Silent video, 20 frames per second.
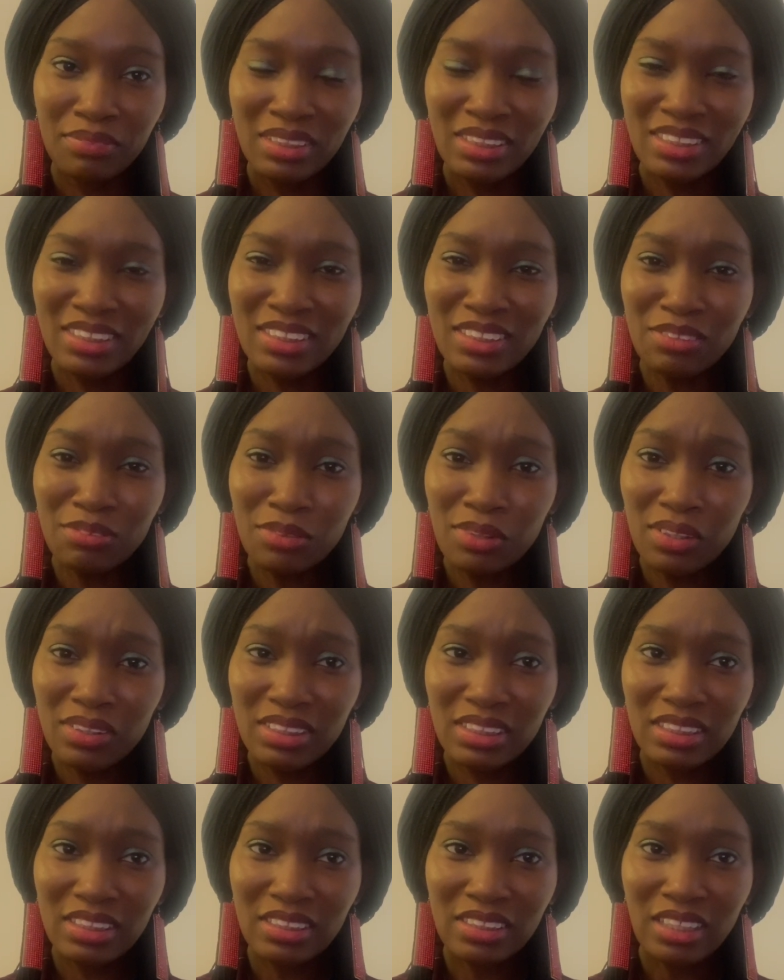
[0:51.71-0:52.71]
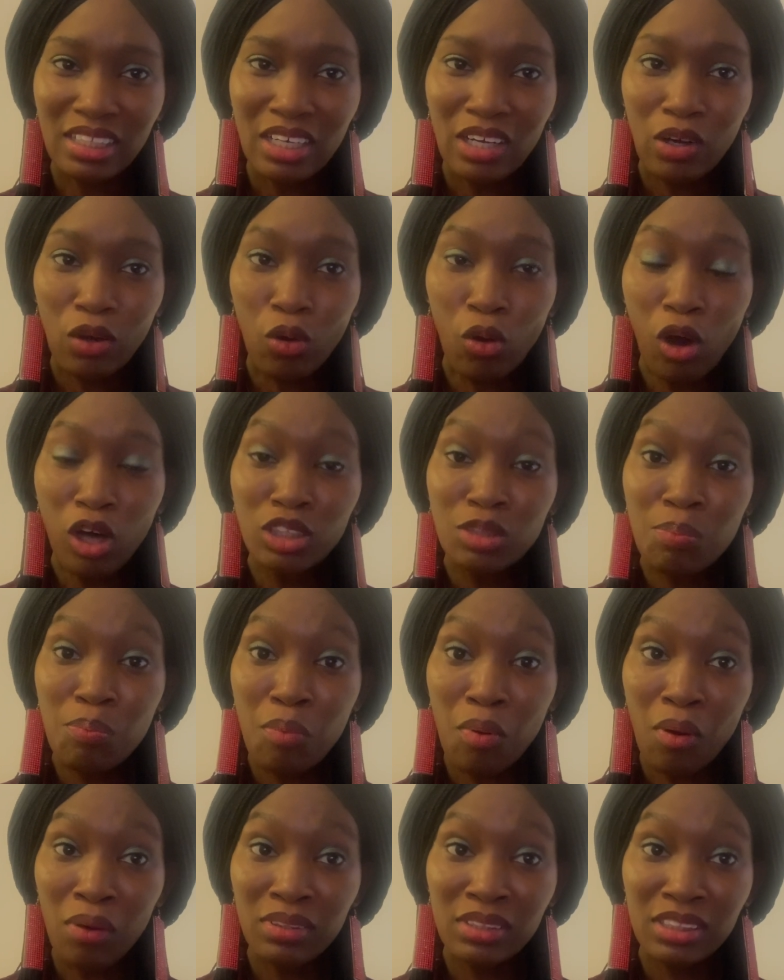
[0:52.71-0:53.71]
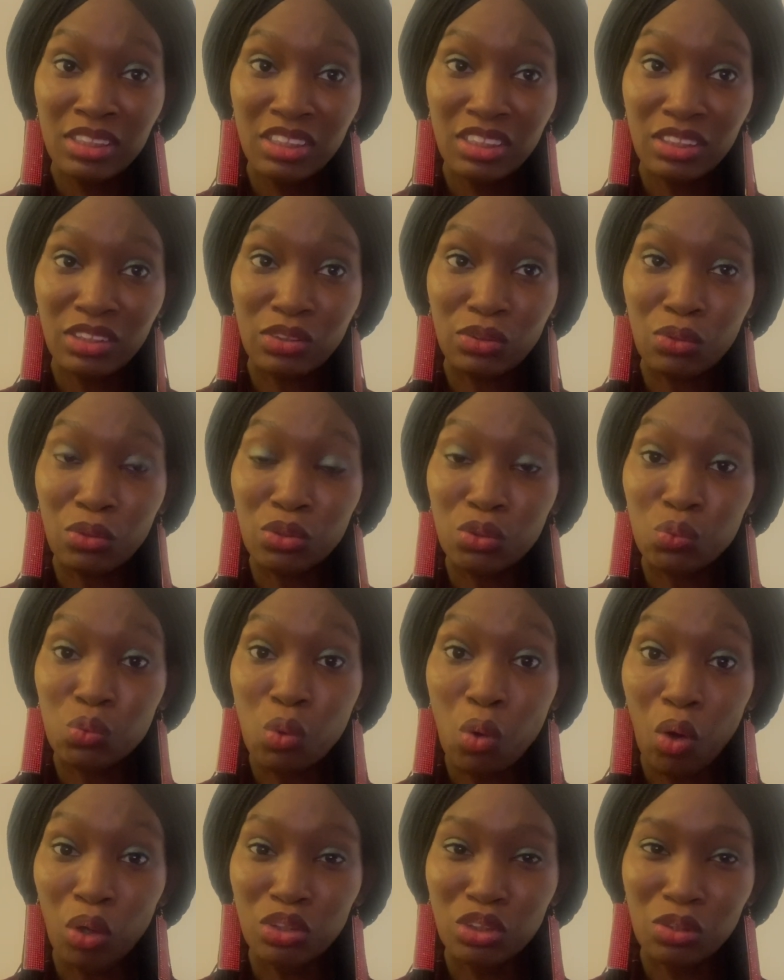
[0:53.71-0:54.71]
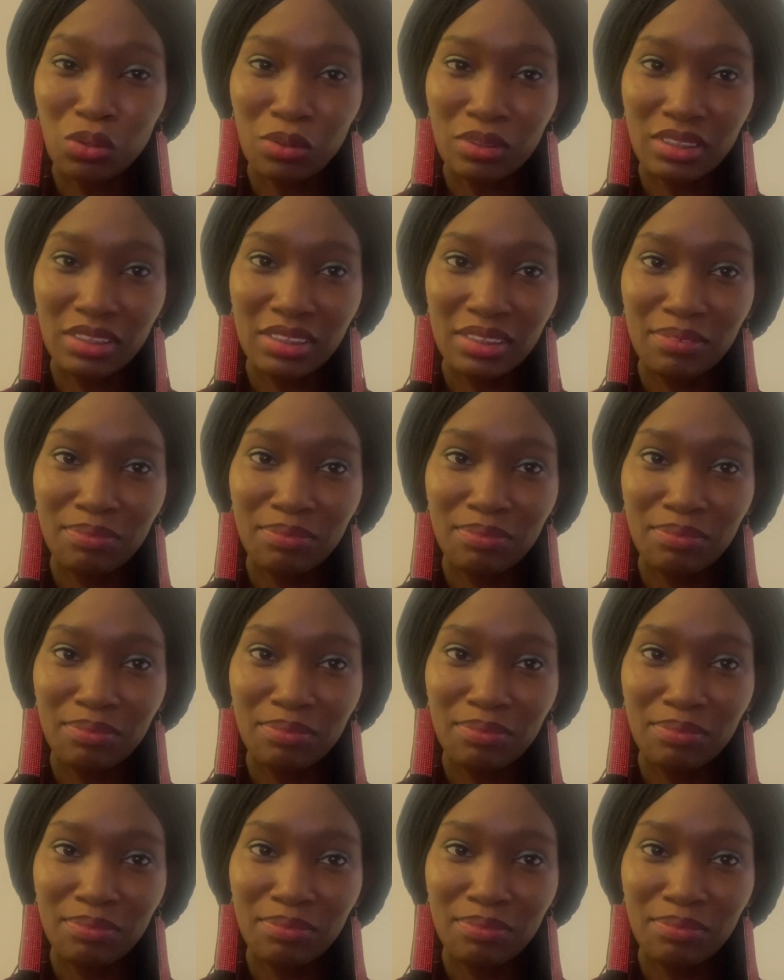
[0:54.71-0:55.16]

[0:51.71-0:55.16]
Seriously, God punishes those who utters.